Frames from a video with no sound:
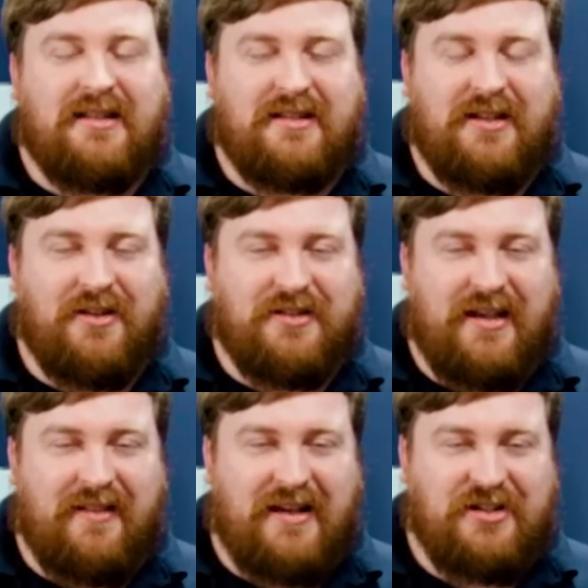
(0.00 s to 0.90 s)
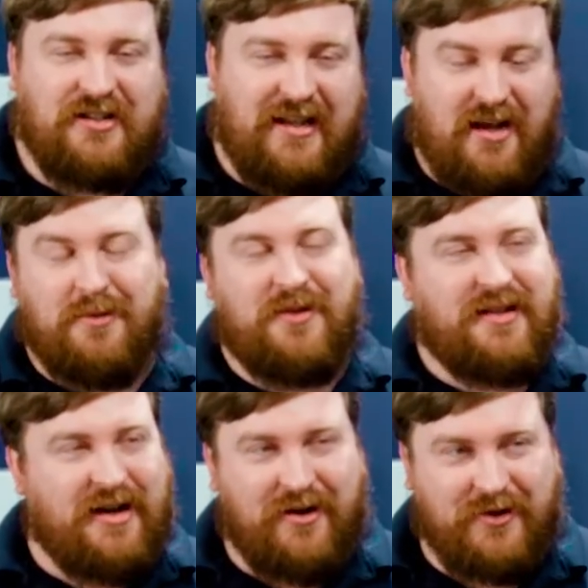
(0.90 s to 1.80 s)
a skill set that just like comes with
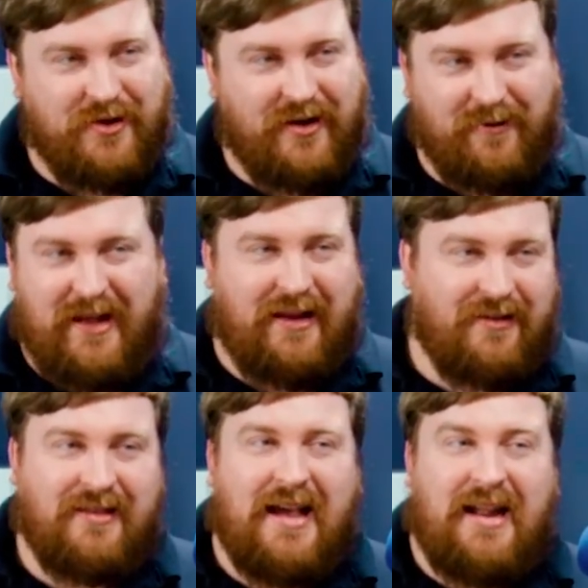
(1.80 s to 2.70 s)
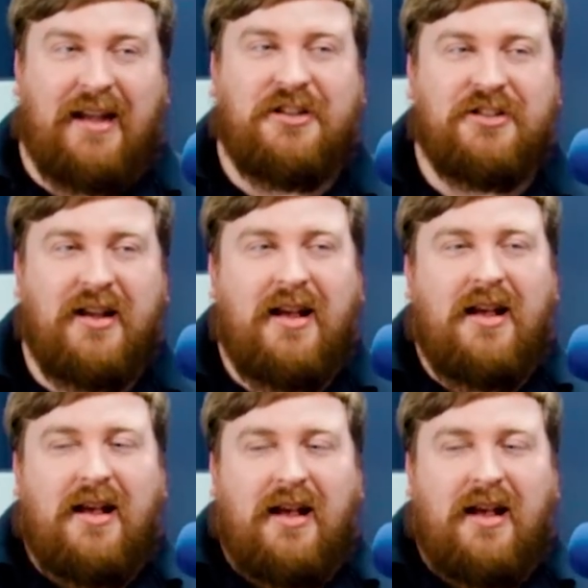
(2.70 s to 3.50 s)
the territory of being that age. And